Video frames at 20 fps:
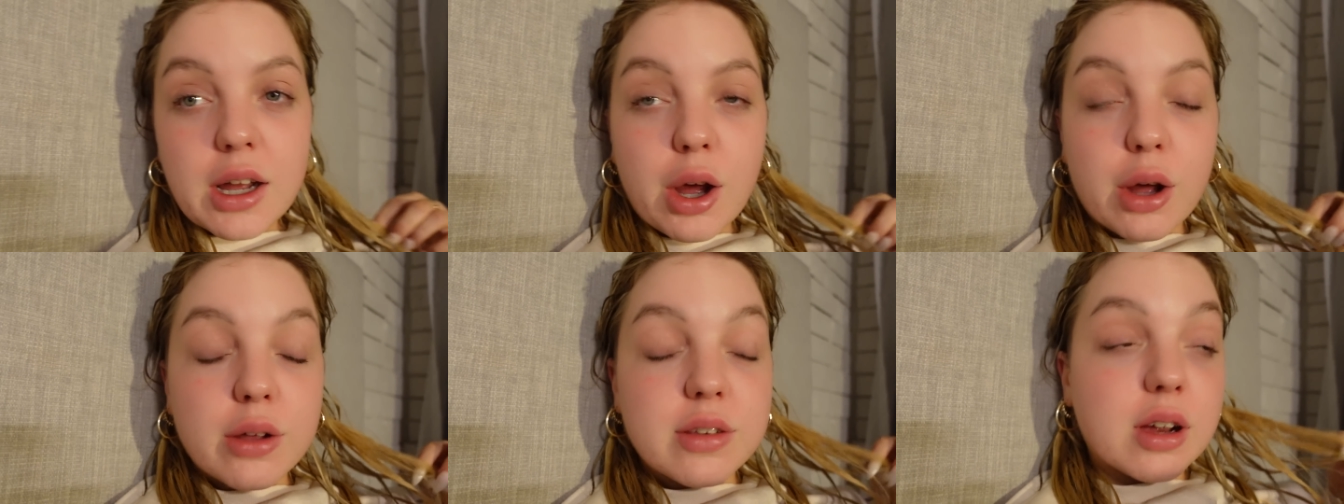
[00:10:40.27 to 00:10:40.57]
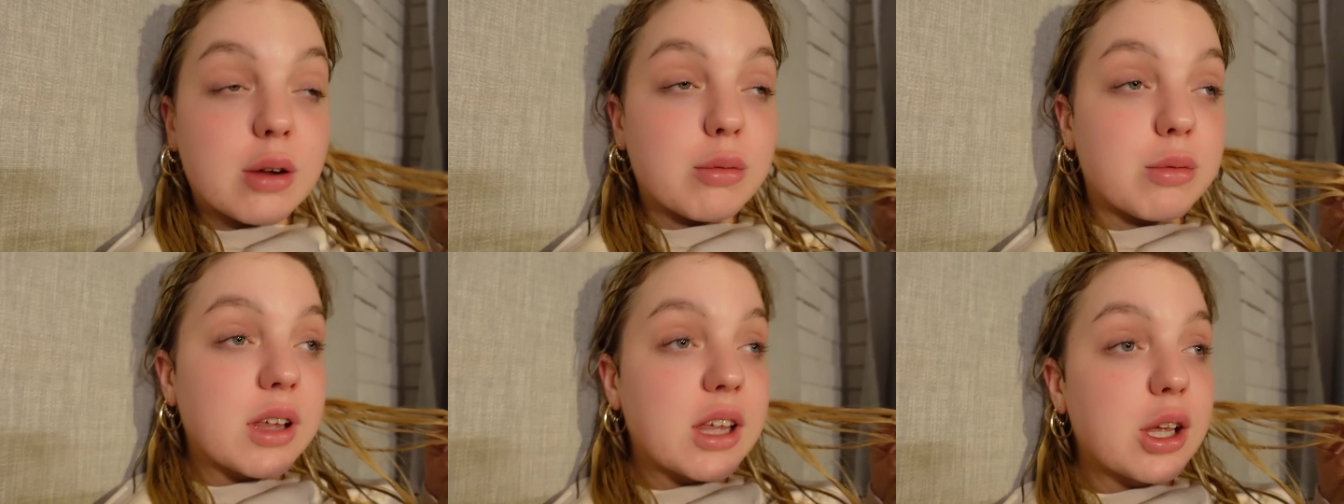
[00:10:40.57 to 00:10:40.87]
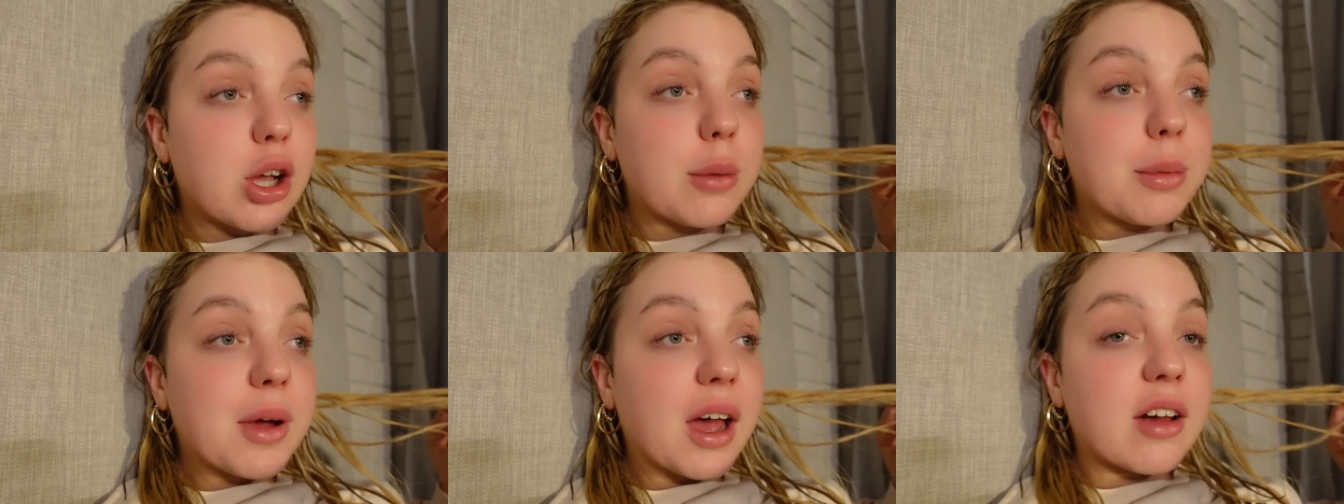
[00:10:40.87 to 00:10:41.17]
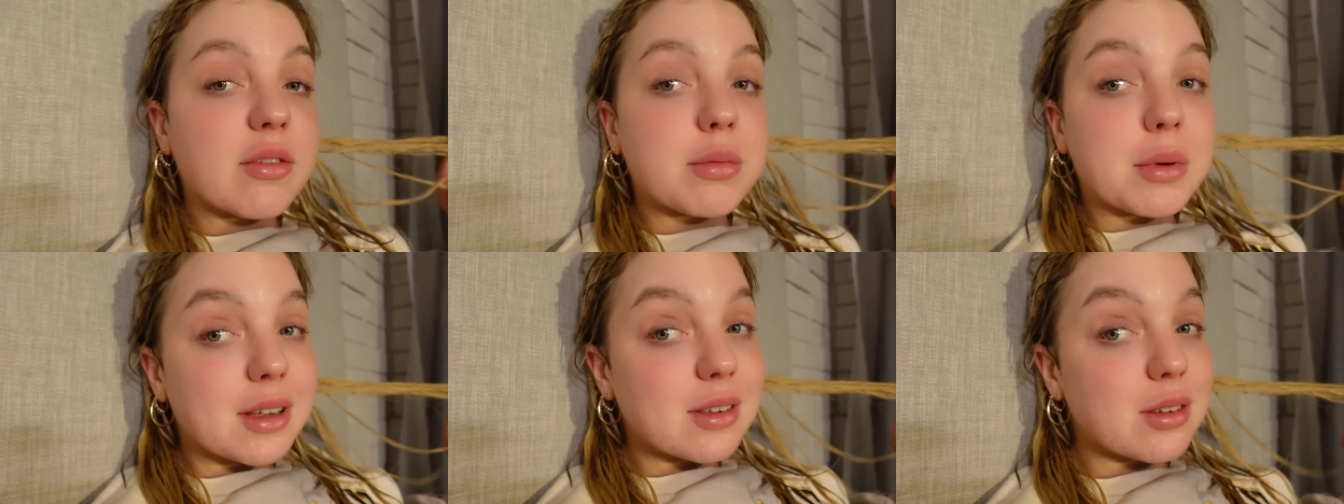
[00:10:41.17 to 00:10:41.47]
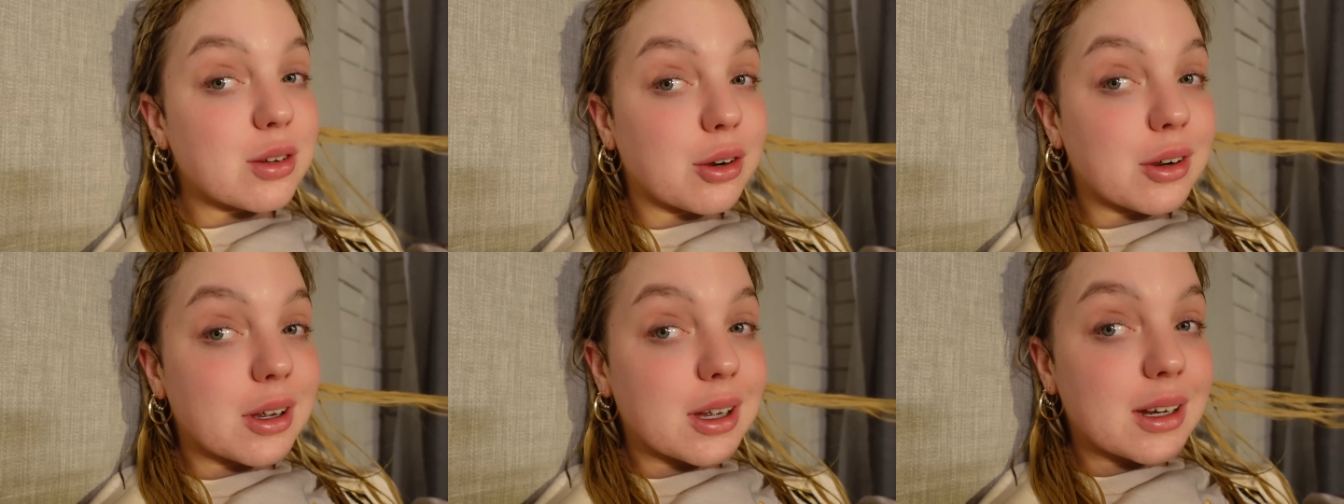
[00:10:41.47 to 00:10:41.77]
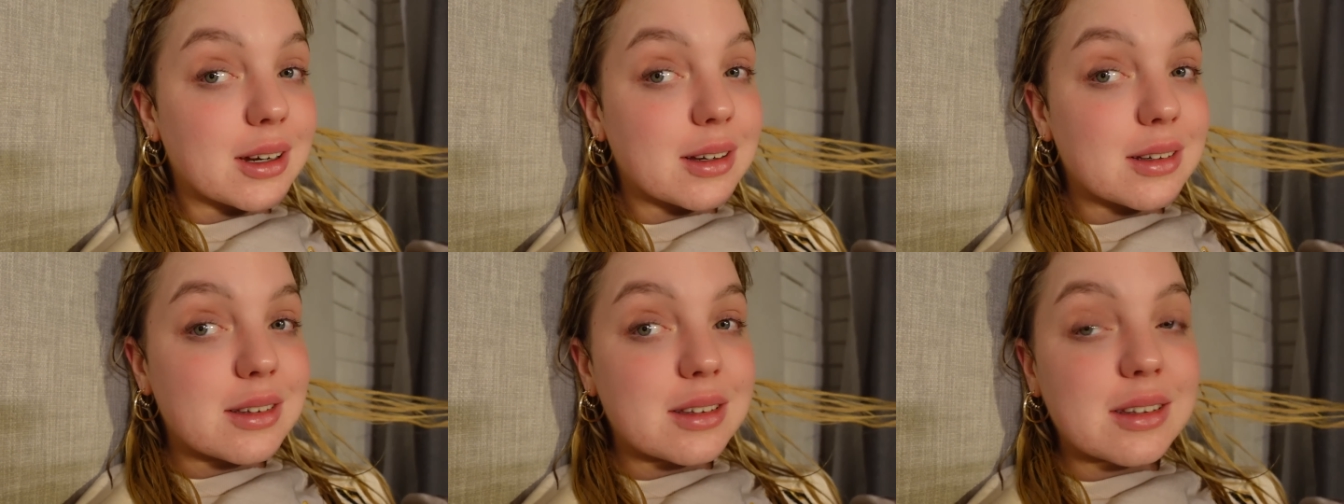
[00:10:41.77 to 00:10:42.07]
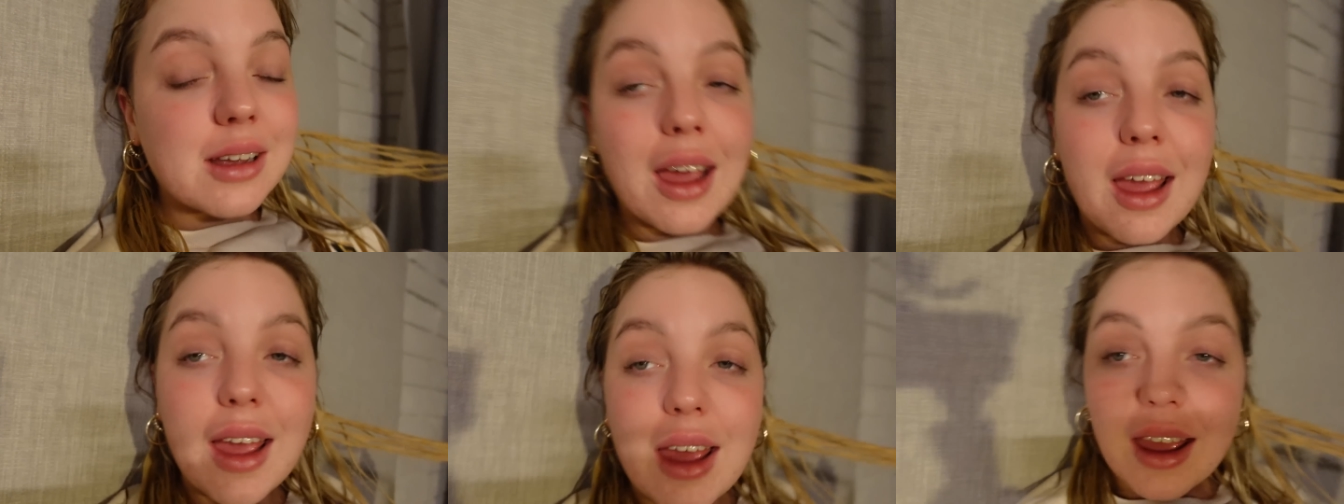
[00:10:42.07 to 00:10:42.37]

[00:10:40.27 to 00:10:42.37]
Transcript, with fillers: I was like, I really hope I have my stockings.